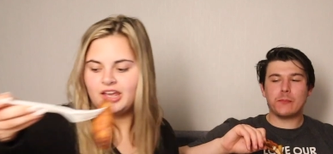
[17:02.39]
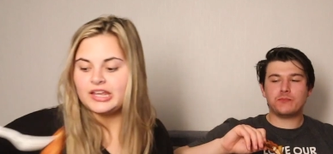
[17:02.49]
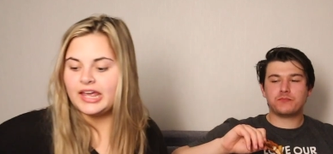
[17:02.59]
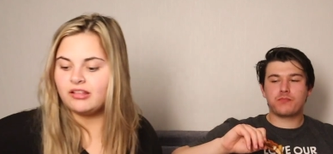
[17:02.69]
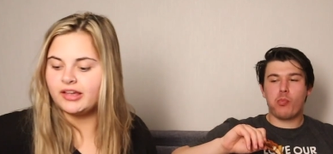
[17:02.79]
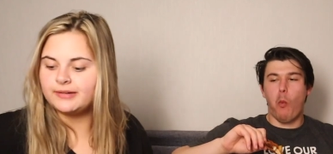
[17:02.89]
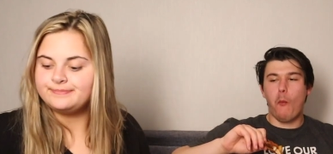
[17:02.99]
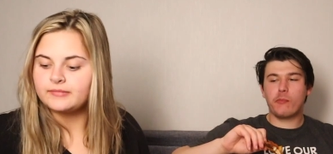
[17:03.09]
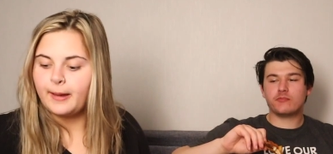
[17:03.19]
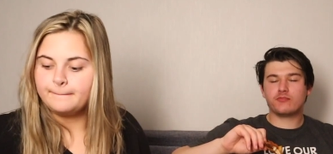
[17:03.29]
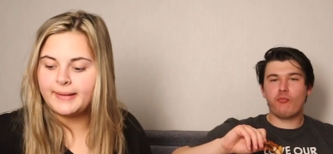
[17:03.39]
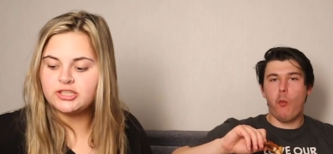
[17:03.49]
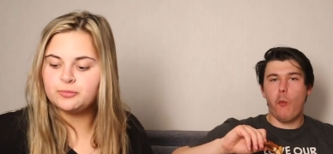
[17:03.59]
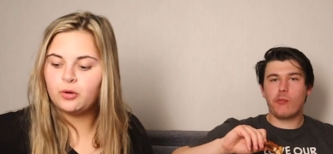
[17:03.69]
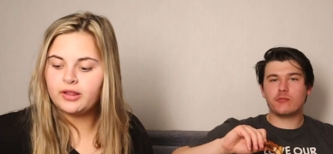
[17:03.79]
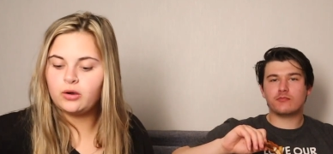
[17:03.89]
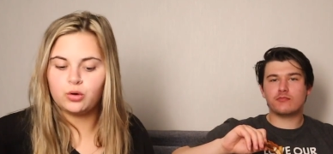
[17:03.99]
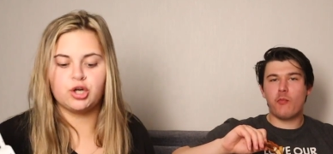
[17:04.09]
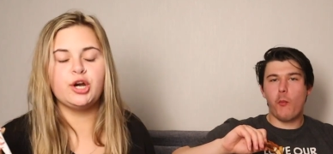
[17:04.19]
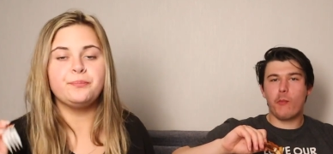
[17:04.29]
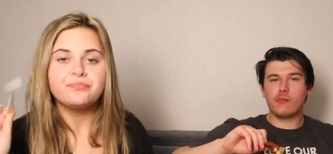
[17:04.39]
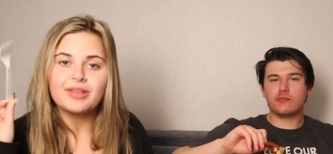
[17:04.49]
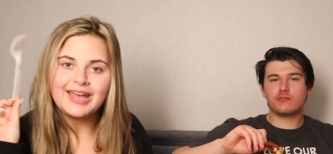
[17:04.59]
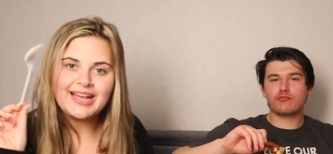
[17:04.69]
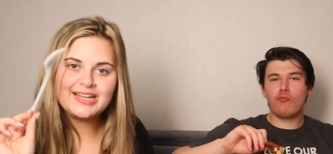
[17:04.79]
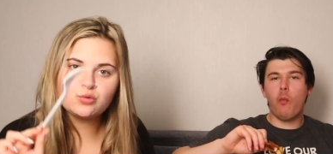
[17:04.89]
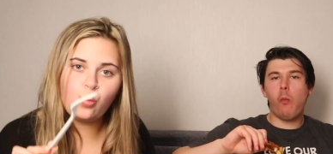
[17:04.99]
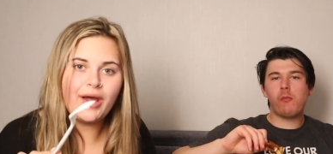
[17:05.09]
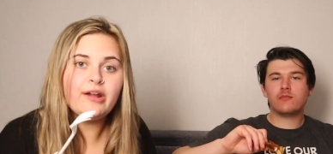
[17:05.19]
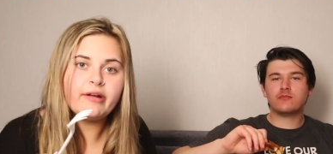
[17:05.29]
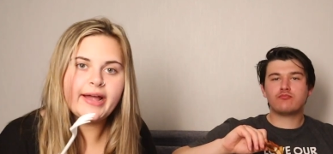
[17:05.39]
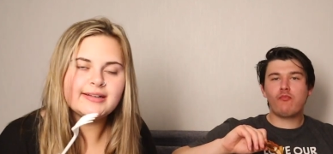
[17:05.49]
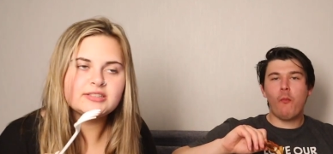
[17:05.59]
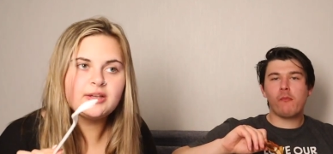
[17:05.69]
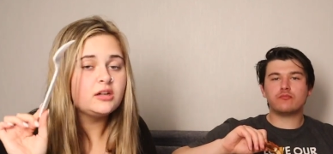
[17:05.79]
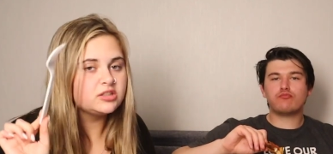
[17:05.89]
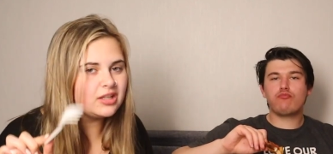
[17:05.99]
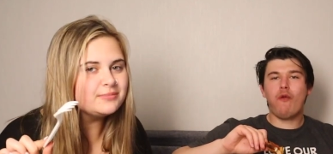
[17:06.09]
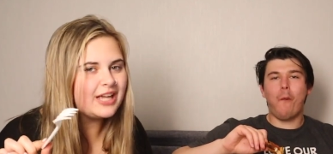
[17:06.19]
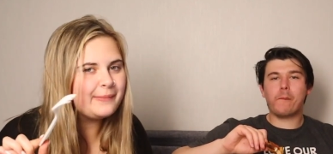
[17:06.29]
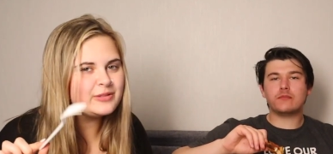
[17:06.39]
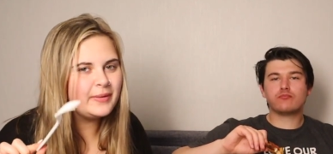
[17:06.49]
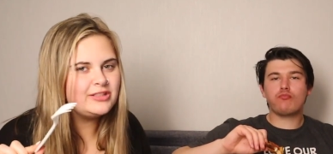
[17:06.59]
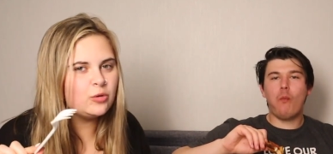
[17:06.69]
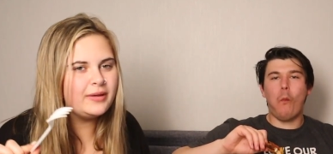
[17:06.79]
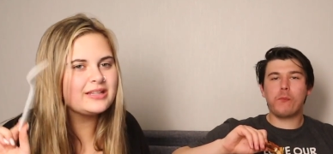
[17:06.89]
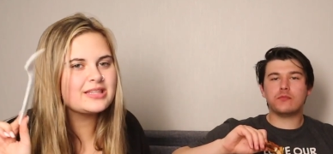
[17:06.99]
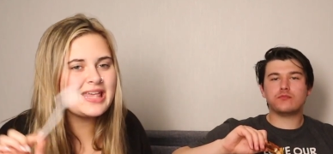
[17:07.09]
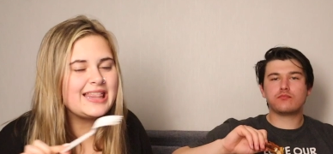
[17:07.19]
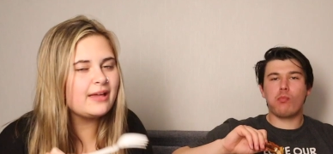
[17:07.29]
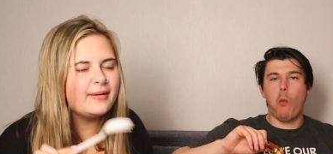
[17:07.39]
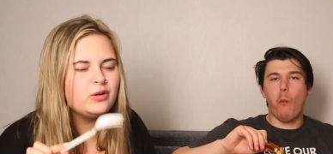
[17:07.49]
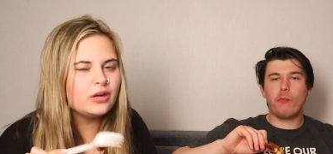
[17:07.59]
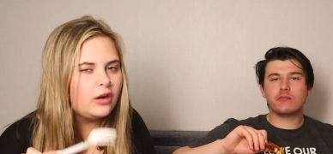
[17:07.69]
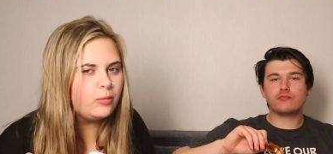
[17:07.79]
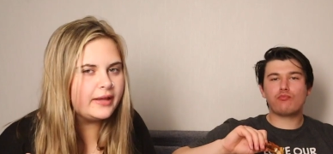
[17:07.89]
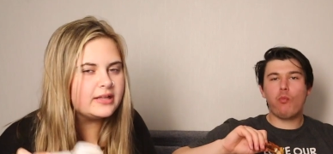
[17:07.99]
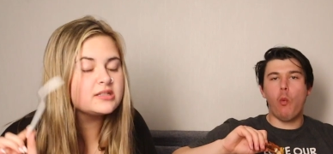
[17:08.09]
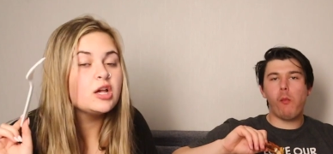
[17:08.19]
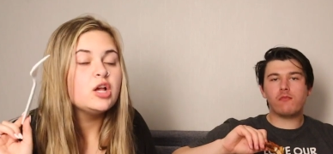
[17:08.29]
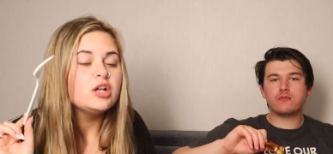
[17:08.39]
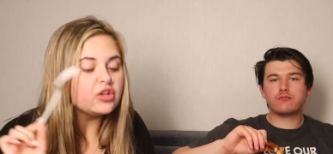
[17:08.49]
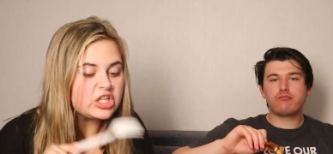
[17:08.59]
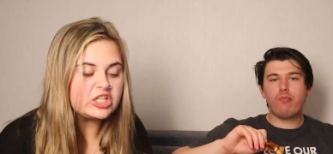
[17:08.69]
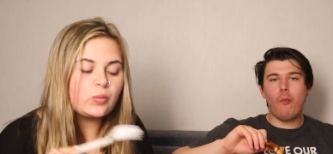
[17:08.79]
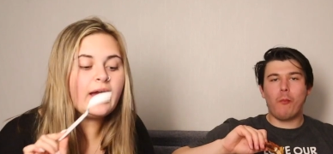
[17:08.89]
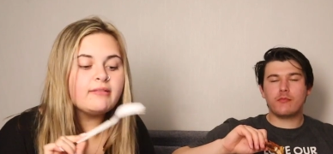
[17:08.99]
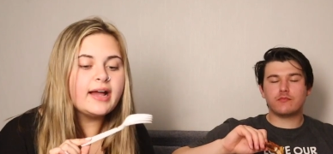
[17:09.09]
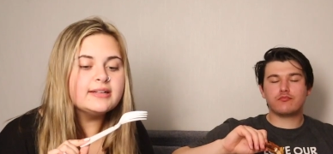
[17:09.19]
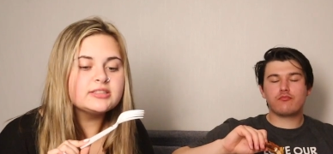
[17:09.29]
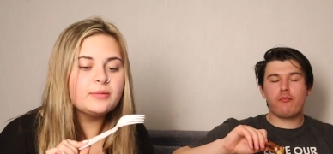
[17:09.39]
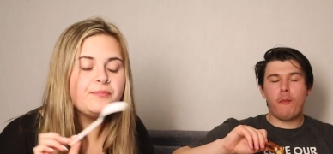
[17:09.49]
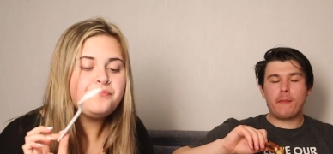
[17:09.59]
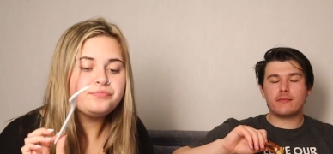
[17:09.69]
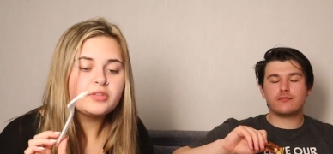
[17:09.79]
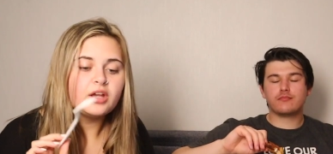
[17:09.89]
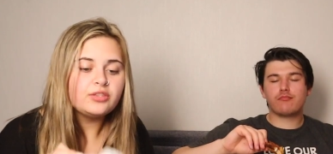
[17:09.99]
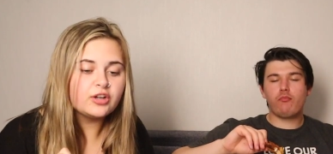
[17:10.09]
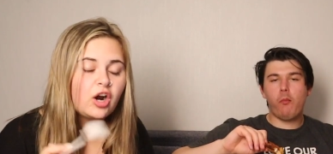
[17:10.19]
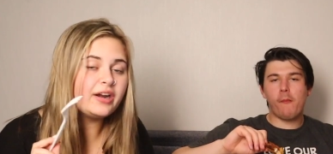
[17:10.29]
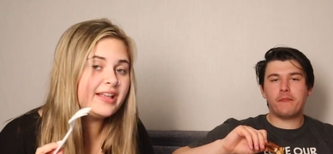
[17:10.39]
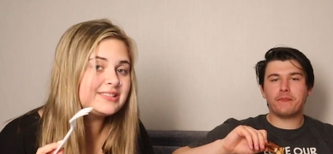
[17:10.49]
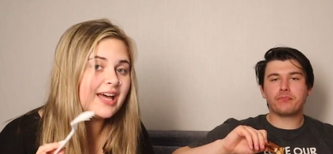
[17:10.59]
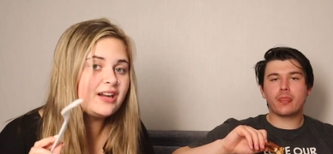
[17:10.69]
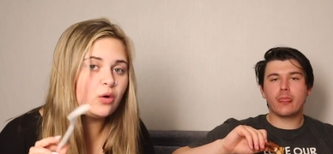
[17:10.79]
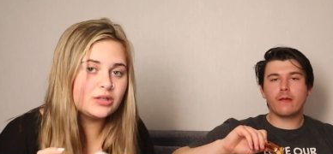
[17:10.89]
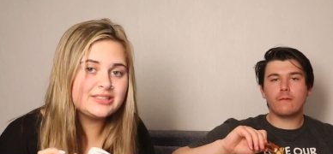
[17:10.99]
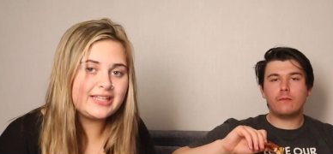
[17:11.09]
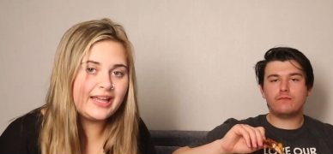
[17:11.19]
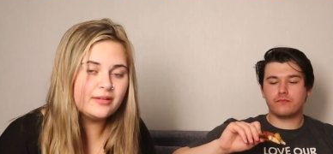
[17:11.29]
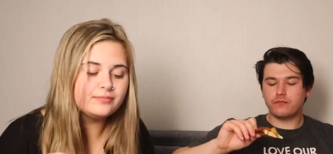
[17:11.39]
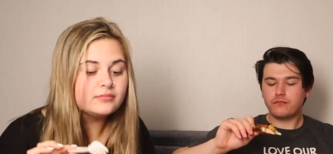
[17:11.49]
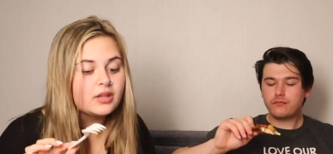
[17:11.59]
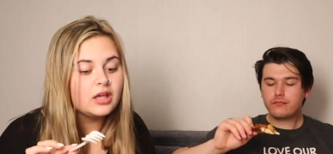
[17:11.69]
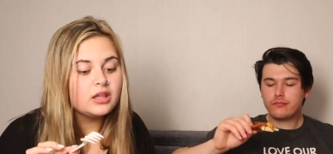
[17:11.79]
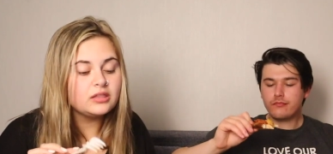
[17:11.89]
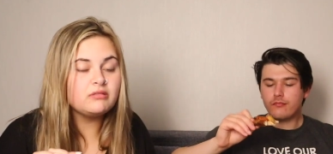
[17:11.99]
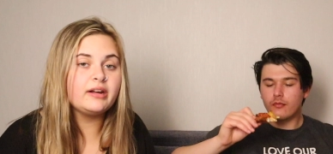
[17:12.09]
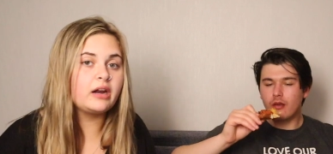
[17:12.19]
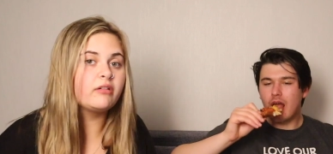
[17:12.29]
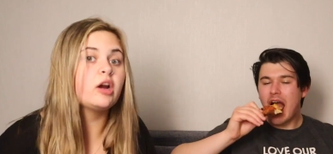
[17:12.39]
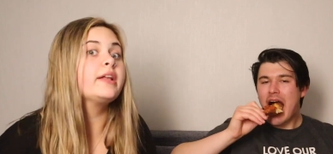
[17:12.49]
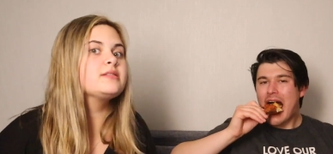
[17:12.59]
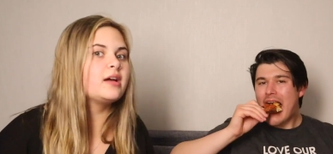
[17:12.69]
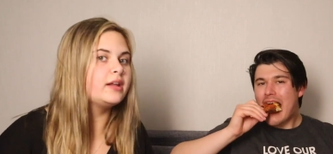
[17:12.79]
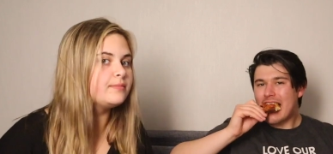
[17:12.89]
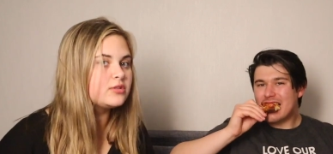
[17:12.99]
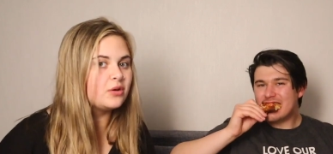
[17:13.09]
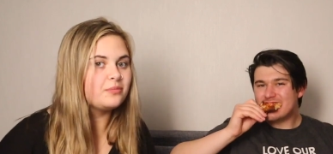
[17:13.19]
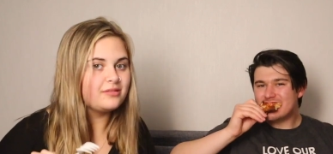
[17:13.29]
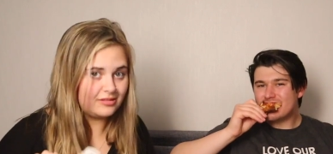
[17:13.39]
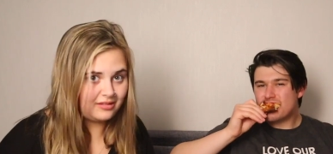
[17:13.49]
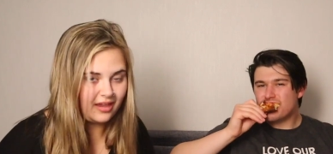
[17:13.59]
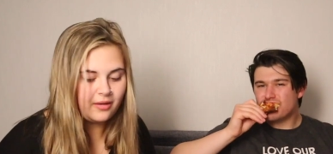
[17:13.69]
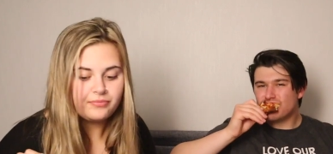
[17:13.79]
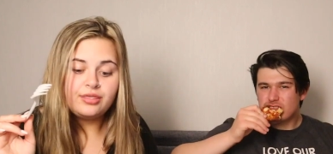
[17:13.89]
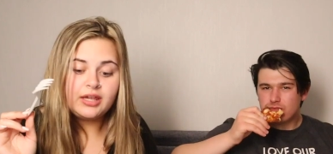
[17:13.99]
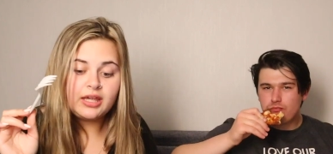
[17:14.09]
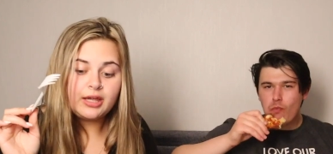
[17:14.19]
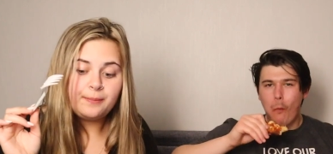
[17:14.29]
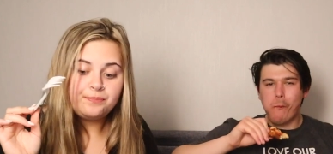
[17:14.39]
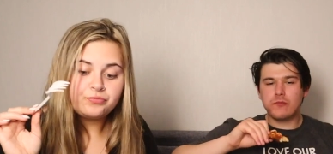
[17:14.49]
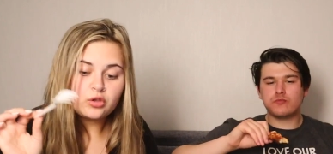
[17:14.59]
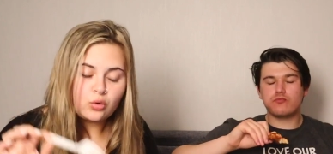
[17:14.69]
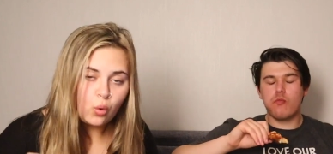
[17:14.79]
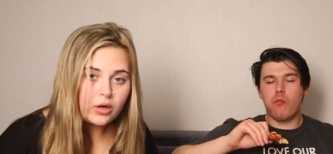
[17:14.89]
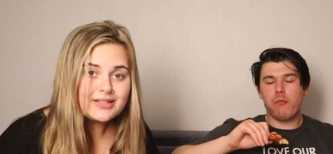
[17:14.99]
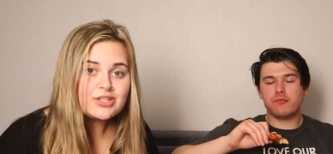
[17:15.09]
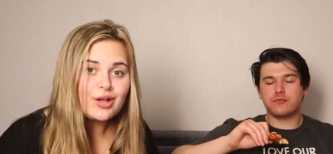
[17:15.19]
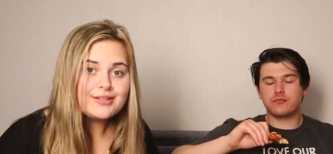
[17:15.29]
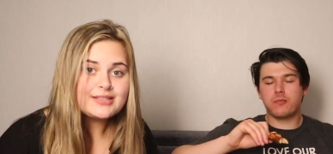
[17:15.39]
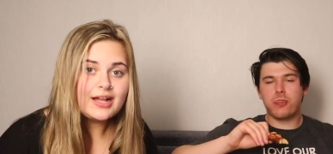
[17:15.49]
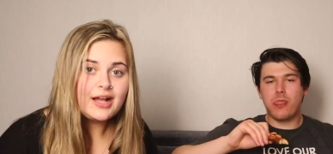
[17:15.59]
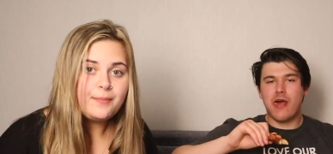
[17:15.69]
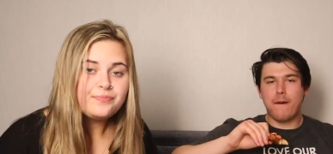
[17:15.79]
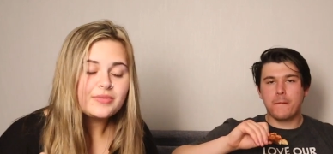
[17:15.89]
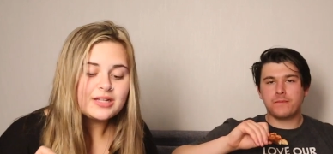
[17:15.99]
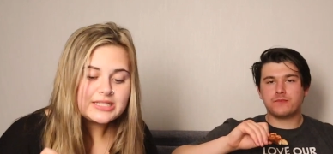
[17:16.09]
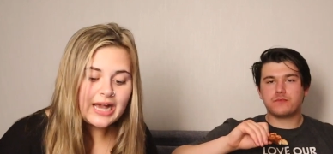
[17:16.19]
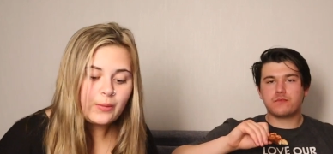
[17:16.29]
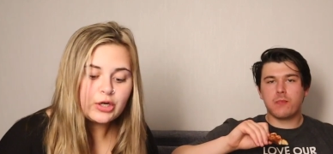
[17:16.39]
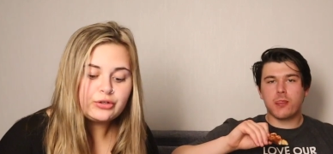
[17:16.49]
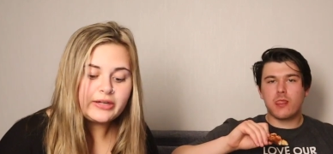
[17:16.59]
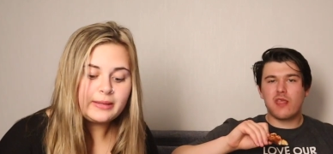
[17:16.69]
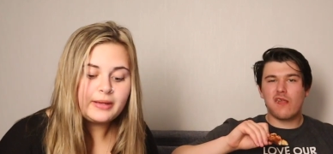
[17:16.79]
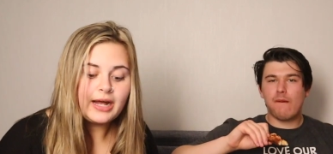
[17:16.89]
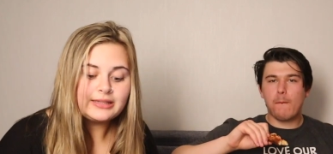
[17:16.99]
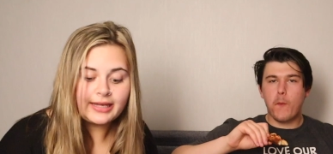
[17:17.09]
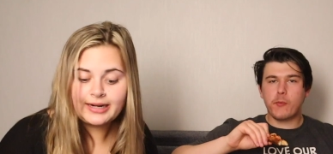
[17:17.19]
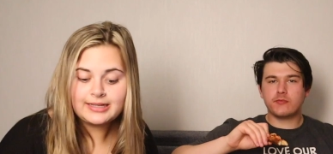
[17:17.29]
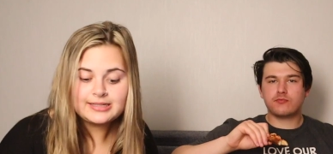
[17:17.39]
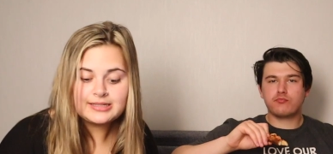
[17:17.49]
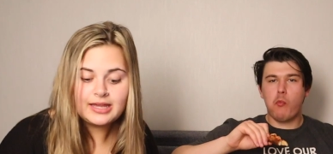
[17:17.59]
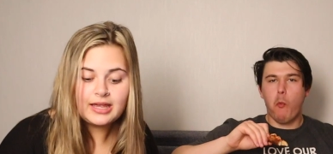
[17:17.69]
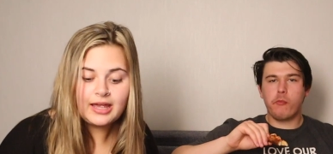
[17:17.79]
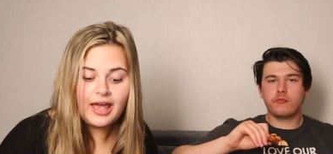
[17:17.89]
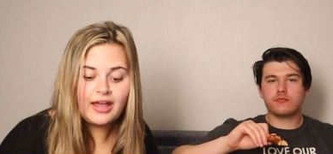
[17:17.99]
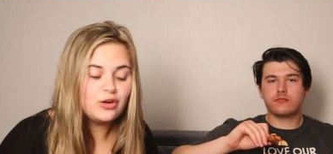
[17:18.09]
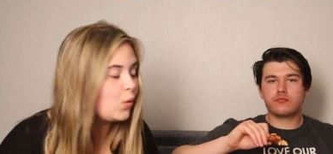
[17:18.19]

Speaker 1: Caitlin, my Chipotle order is white rice, sometimes pinto beans. Lately, I've been doing no beans. So it's white rice, the carne asada or steak. They ran out of carne asada, so steak. The corn salsa, sour cream, lettuce, and